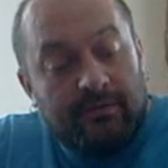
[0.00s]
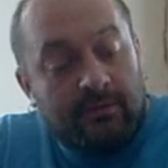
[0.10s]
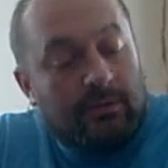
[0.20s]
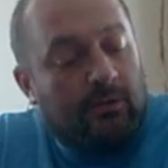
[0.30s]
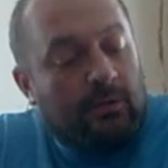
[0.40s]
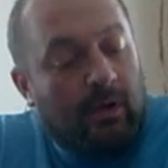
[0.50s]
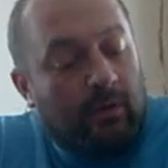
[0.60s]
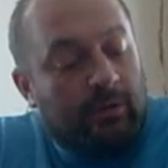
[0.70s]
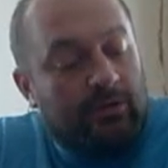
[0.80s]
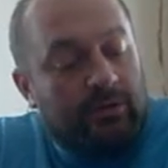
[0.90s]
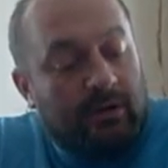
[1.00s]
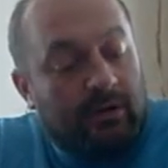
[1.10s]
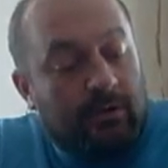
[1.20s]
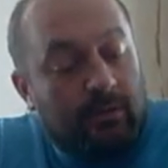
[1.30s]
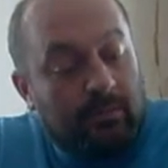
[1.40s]
to glue down what you're
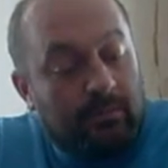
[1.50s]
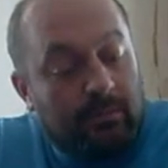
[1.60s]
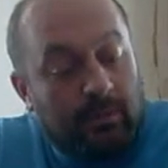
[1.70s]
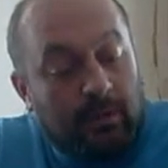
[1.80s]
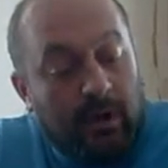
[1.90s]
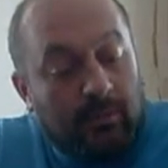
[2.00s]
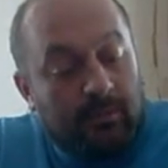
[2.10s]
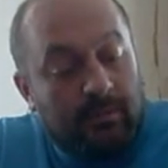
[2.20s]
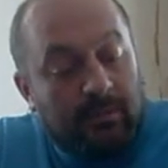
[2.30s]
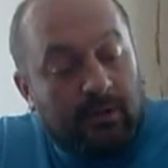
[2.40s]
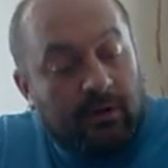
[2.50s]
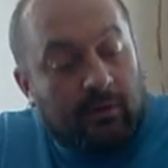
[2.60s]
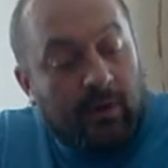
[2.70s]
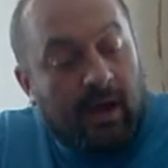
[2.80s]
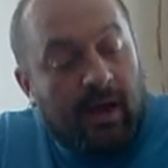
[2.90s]
trying to glue down. You know, like a
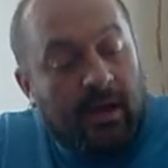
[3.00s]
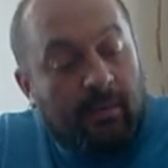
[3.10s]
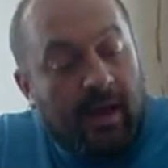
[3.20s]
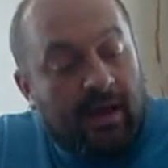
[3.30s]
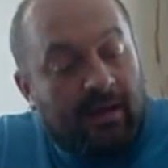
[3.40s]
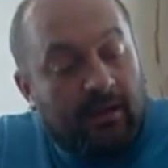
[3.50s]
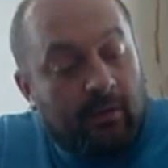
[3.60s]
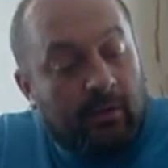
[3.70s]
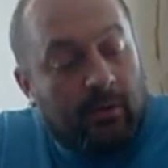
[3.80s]
rawhide backing